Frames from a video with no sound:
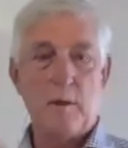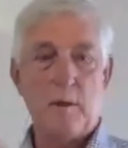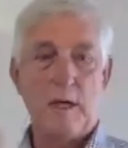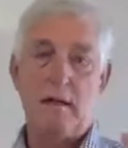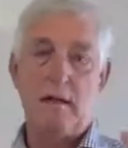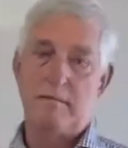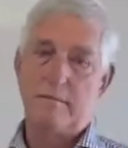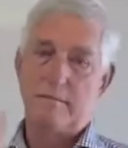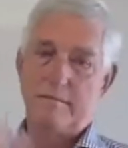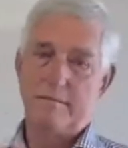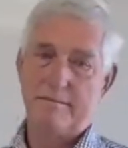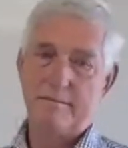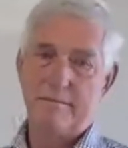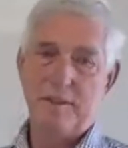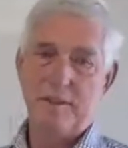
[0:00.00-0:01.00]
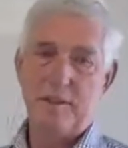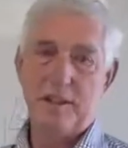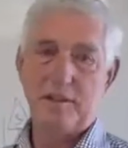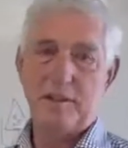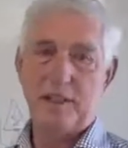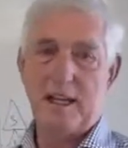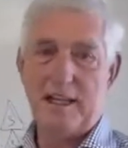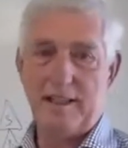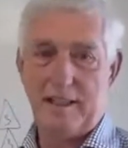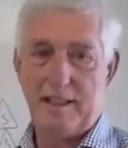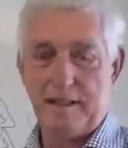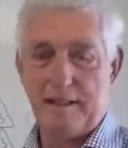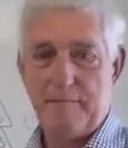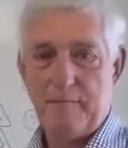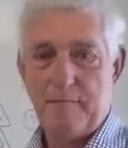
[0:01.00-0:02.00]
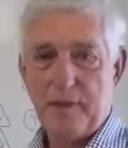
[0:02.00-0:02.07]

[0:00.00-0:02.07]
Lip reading: well, you get the idea.